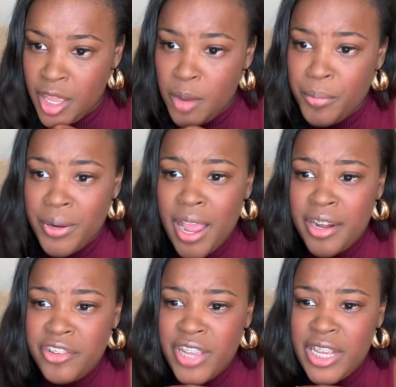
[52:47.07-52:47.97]

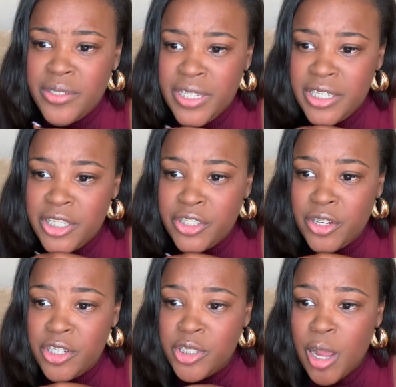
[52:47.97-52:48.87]
Brianna J, you said, is there
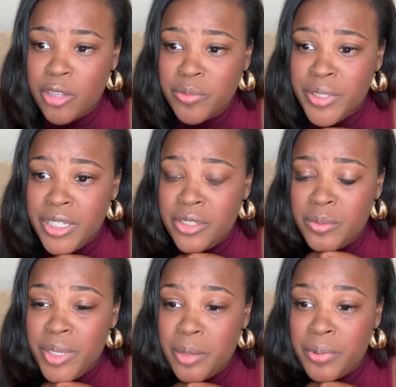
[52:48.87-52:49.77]
certain jobs we need to
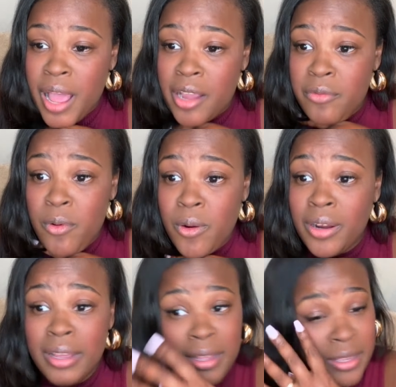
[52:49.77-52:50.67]
be applying
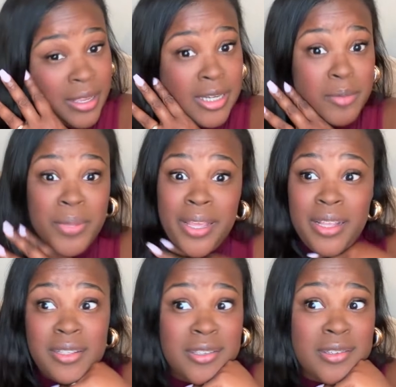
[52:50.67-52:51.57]
for? It
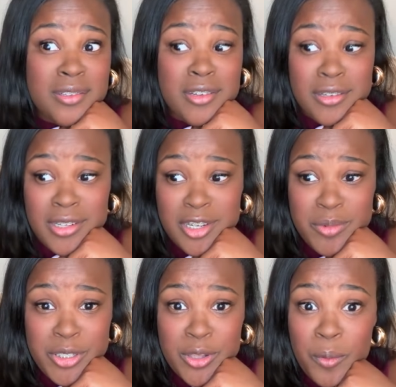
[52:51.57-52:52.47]
depends. There could
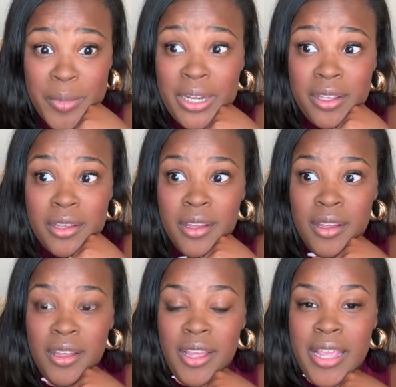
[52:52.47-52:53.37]
be so many.
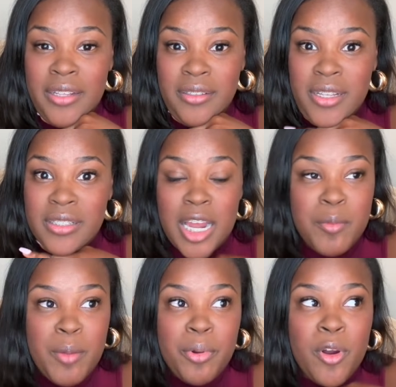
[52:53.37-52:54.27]
And inside of
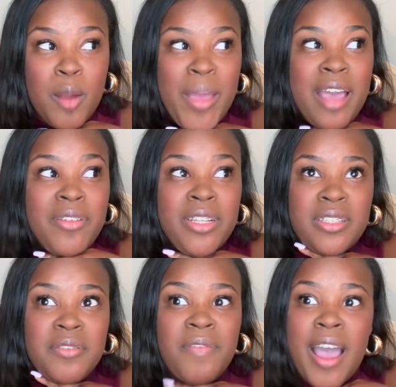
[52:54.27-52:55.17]
my program, I have a list
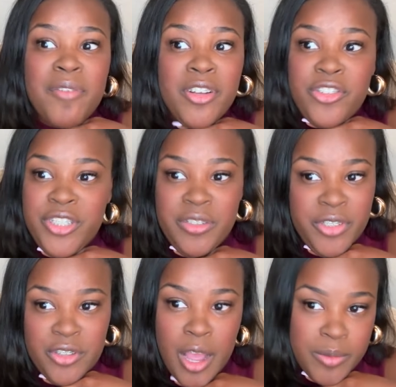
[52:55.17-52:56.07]
of 500
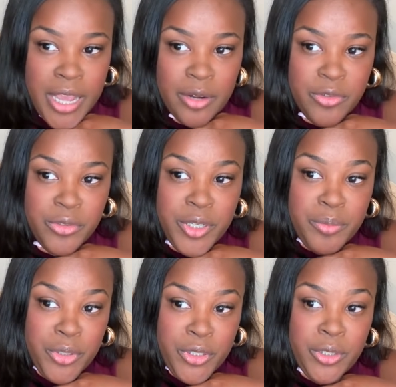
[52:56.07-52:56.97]
different job titles you can
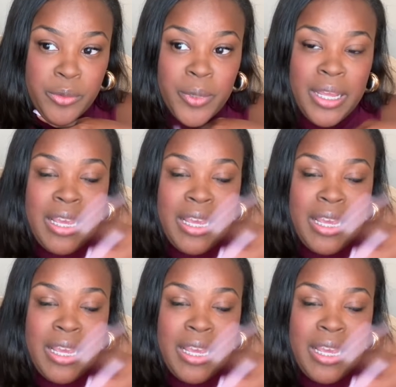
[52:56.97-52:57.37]
pursue.